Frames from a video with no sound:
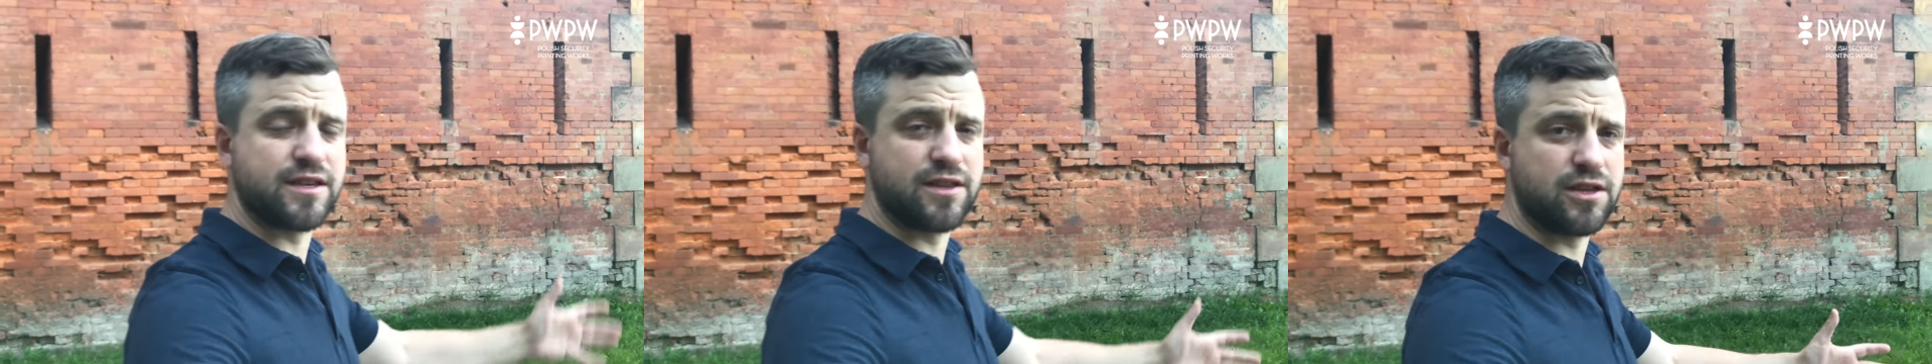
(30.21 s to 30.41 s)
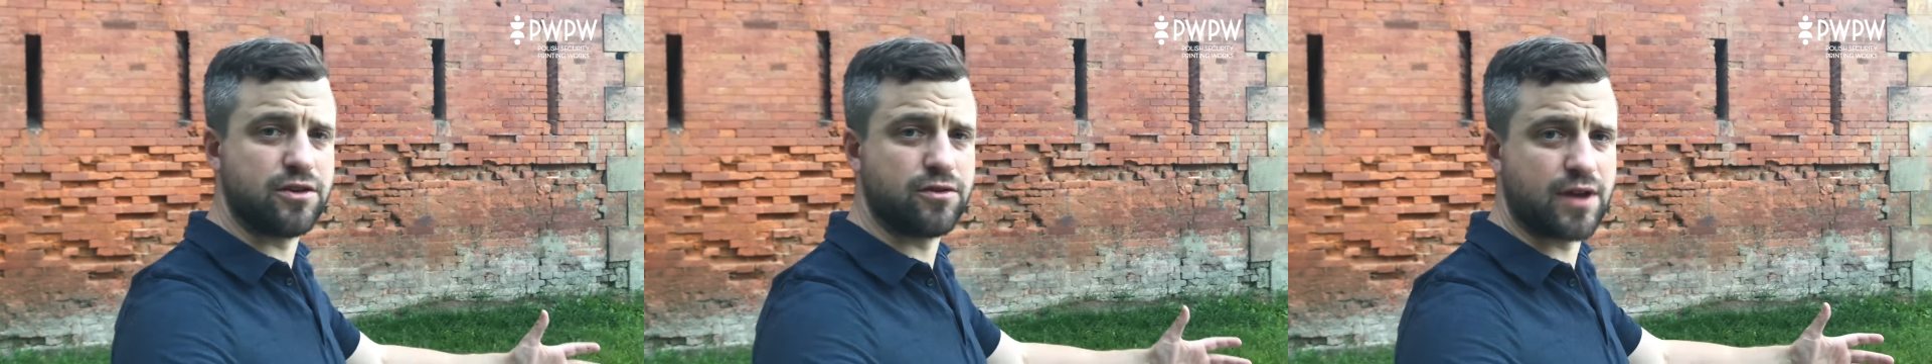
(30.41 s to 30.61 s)

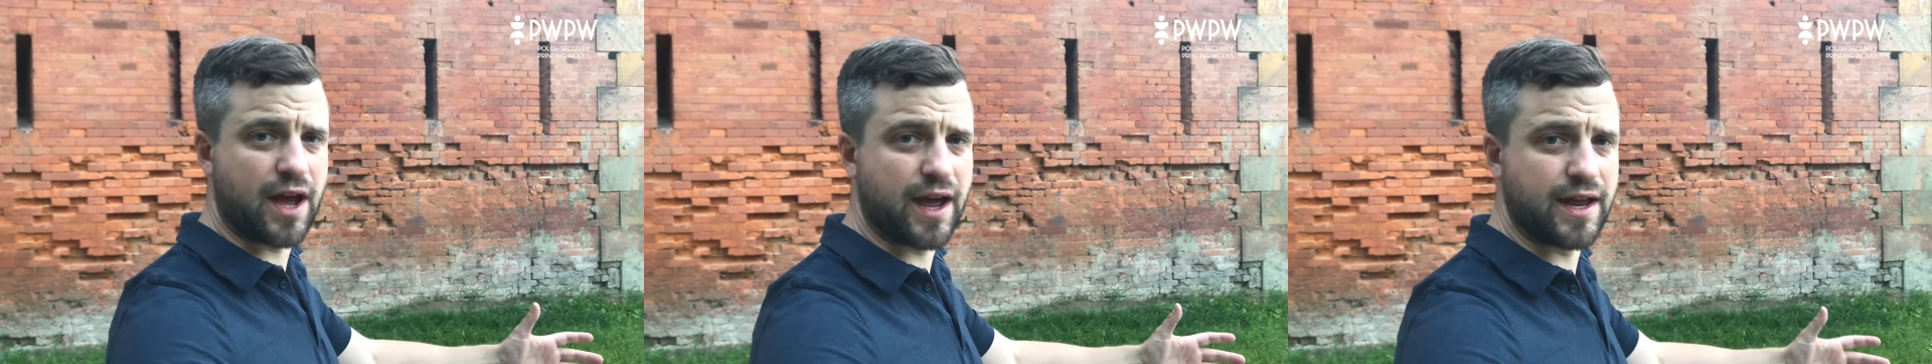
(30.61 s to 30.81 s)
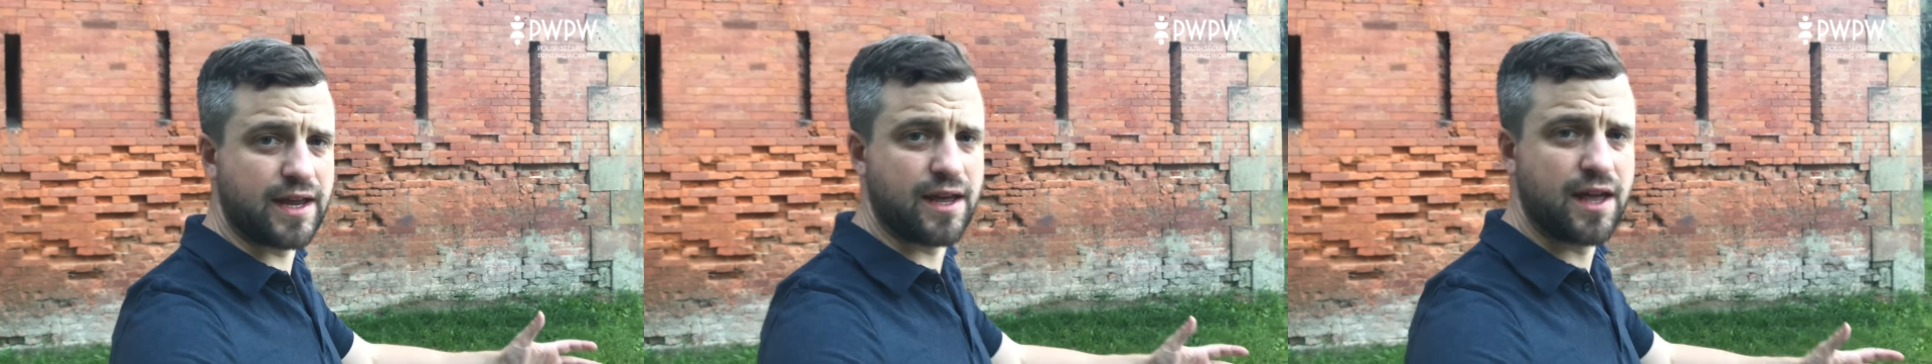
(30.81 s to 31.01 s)
the
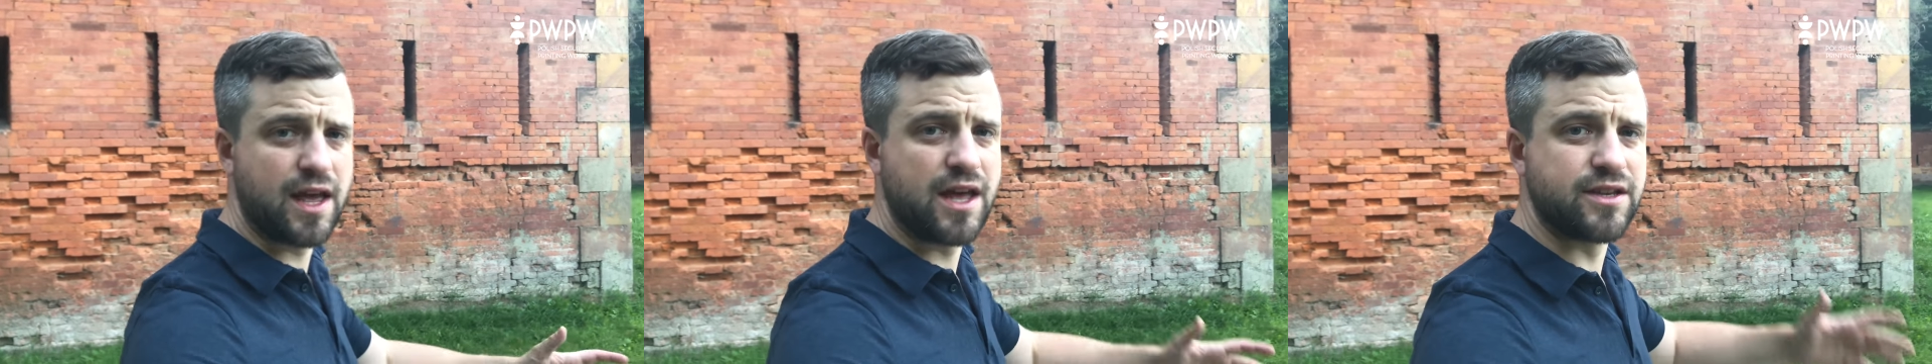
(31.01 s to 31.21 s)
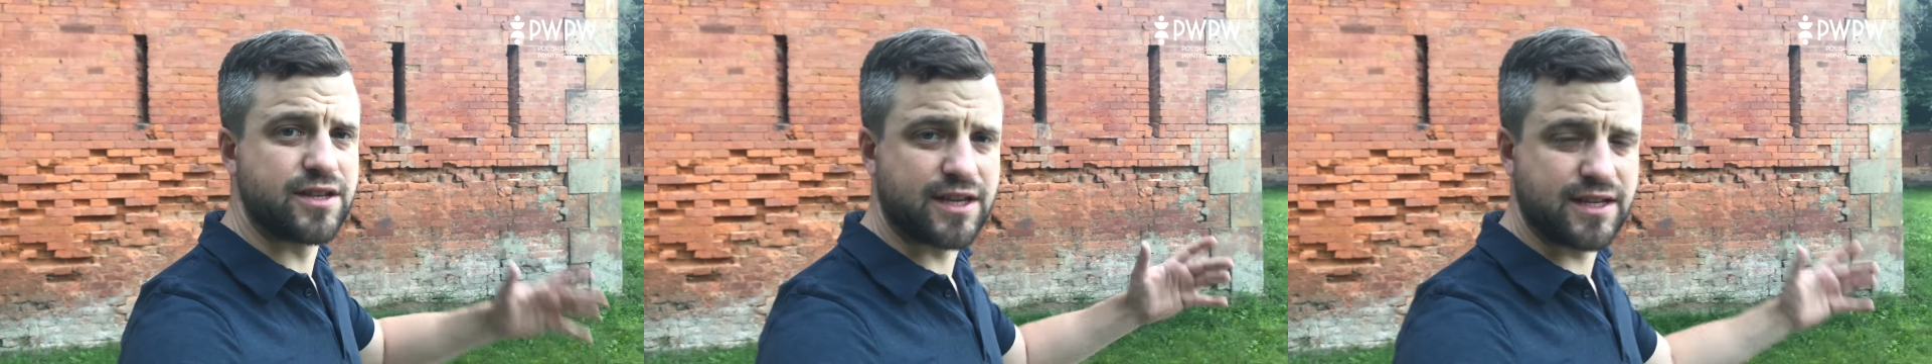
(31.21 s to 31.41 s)

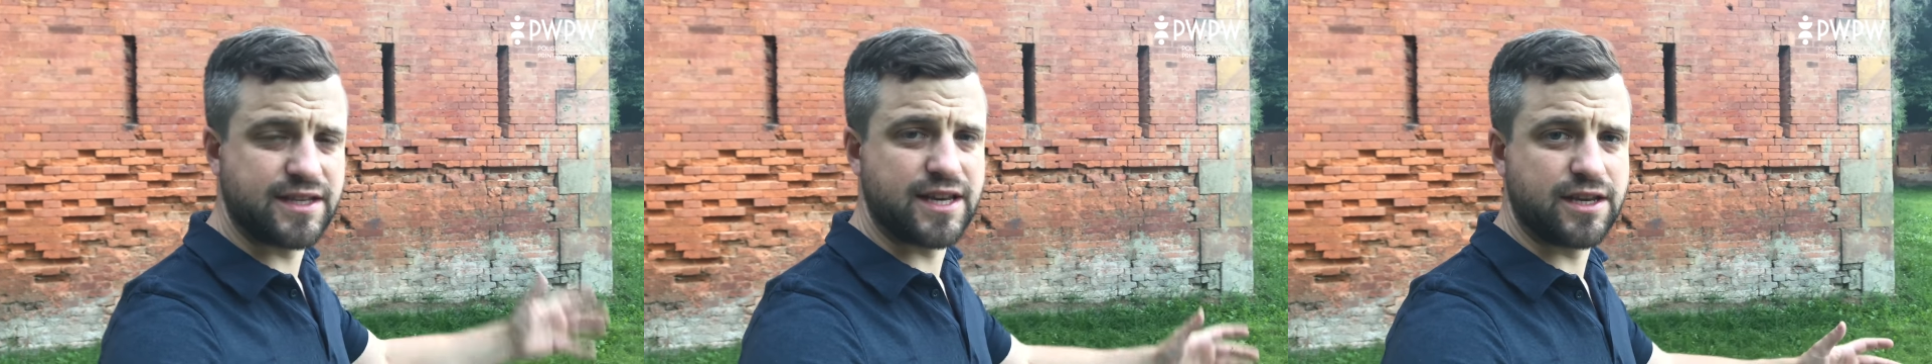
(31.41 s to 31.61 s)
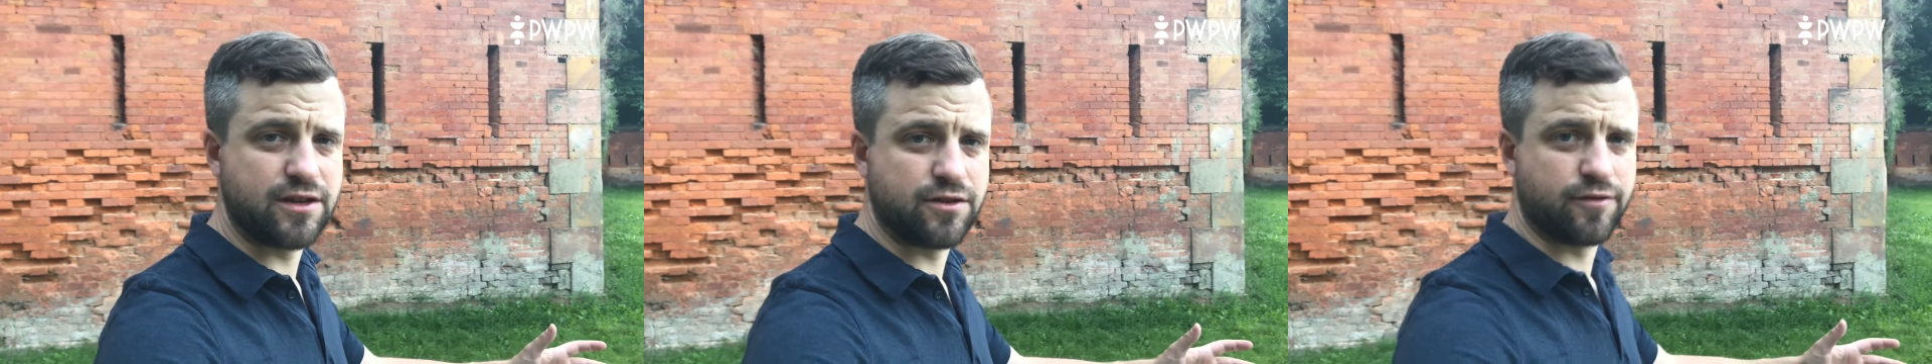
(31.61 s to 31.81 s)
UK to
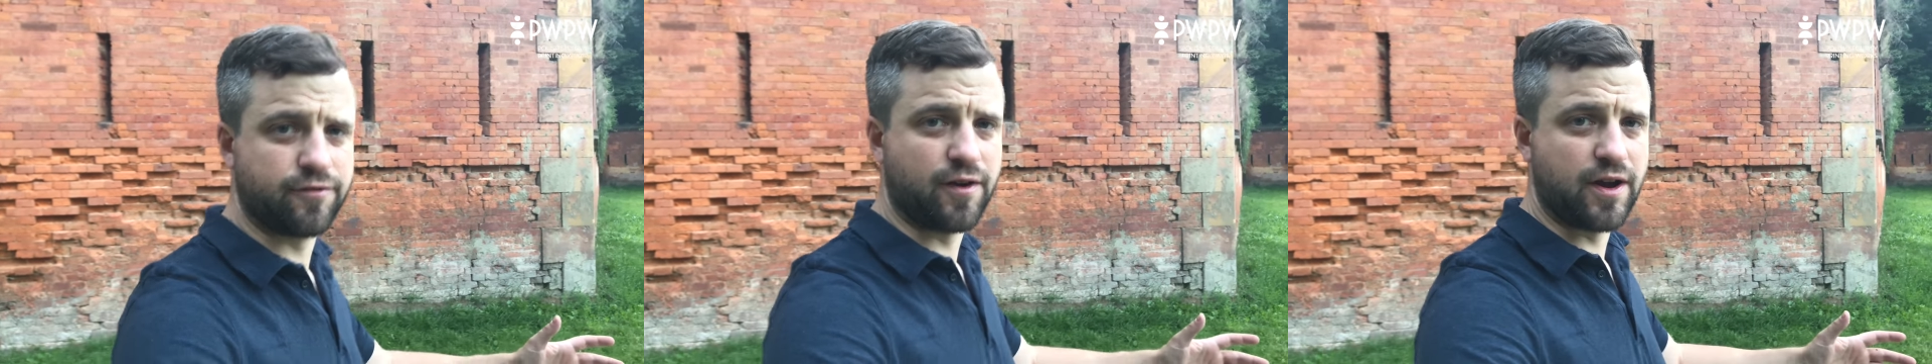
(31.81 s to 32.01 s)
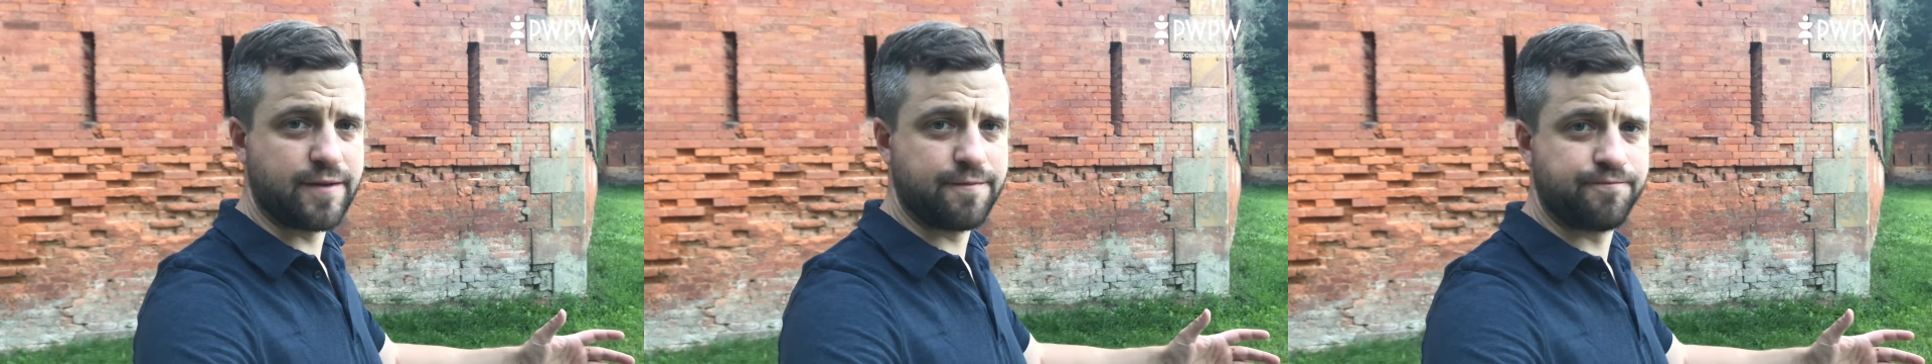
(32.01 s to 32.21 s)
continue the
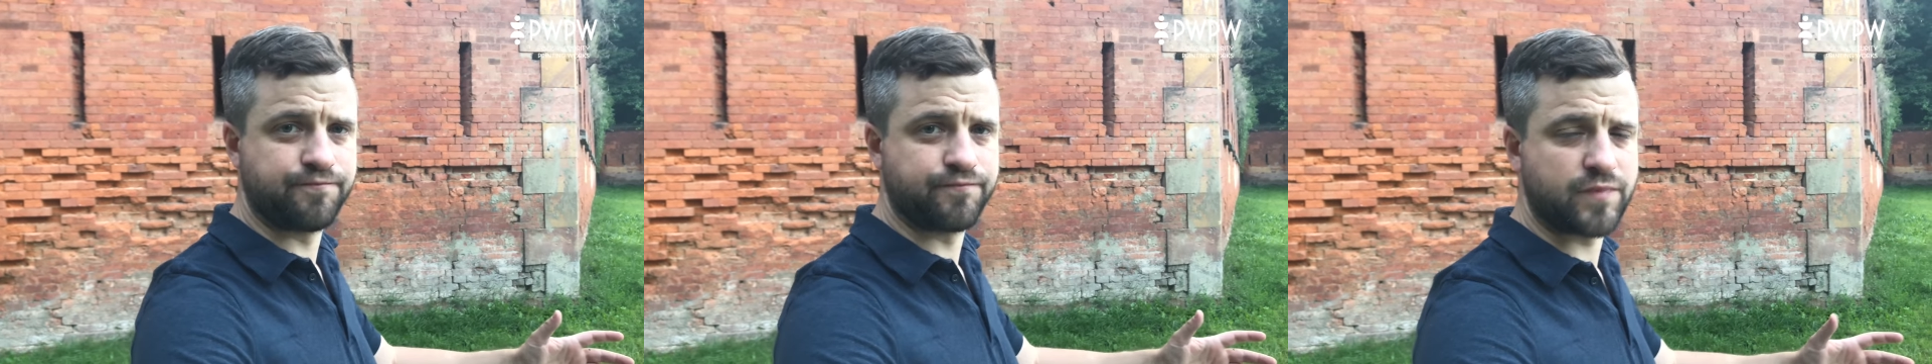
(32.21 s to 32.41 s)
fight.